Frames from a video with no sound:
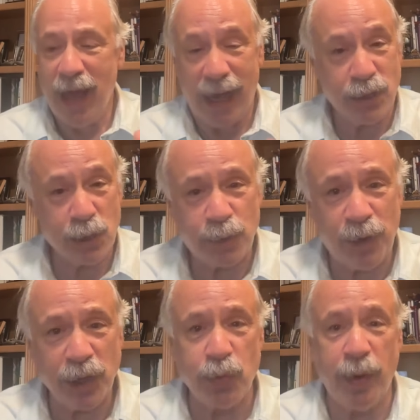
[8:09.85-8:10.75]
I just
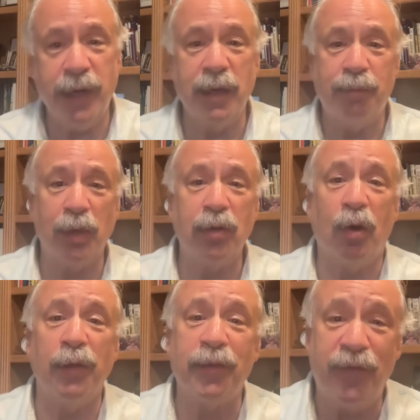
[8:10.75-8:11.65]
finished reading a book
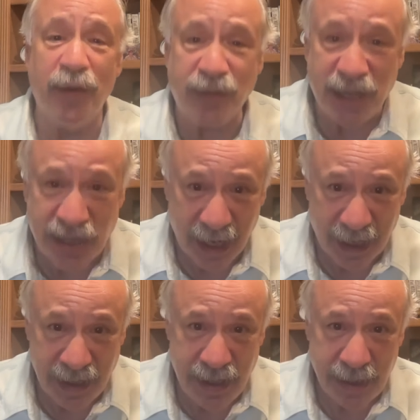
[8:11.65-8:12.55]
called The
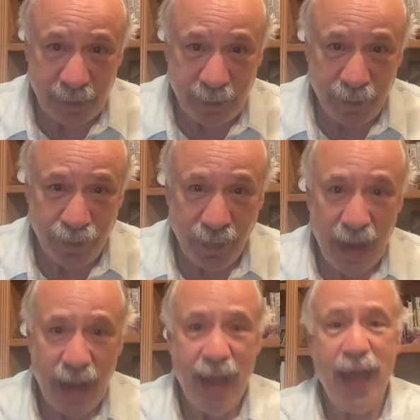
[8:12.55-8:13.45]
56,
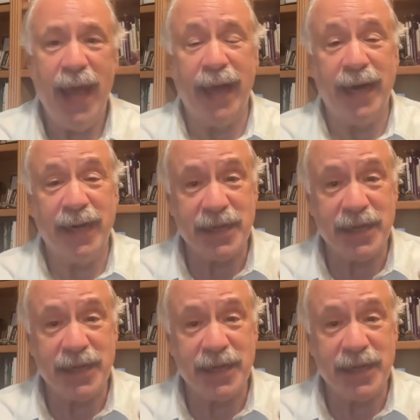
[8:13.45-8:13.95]
and it